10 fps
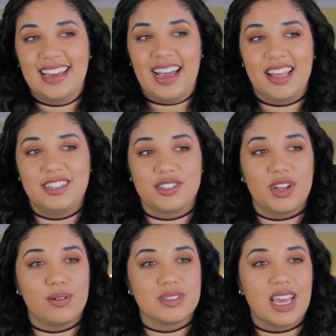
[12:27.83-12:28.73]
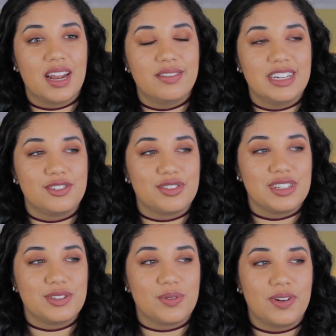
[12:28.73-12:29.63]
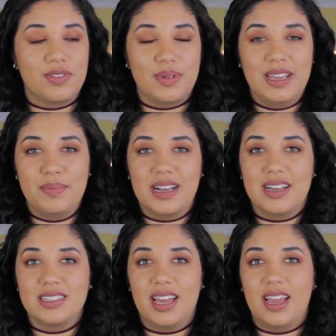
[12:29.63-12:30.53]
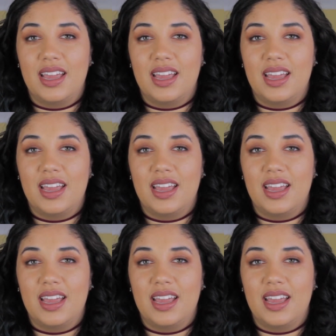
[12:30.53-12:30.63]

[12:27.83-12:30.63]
I just thought it was kind of an interesting story for me because